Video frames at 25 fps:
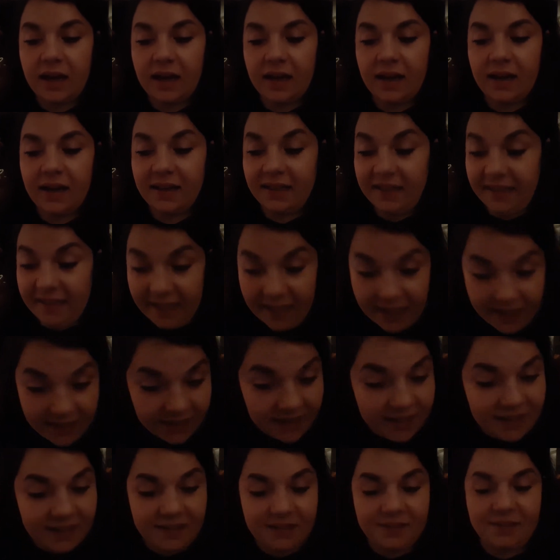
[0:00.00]

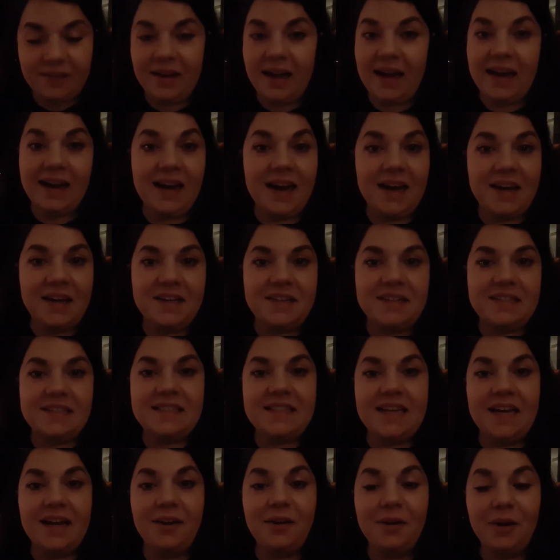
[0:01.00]
again, I got into
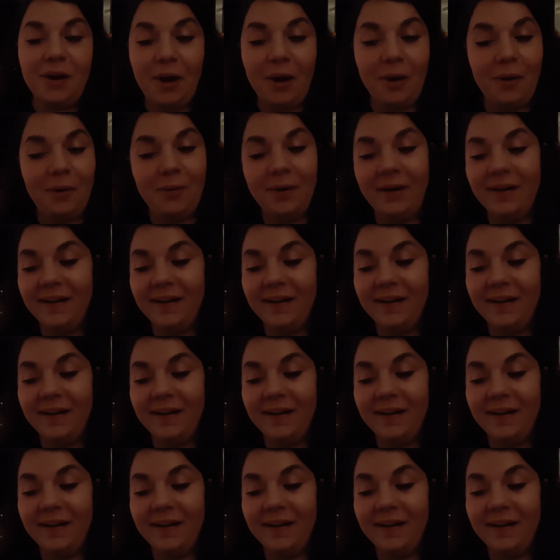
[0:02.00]
tarot.